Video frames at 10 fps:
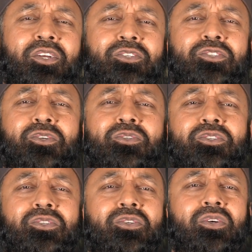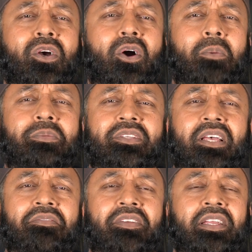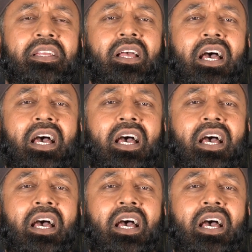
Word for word: due to observing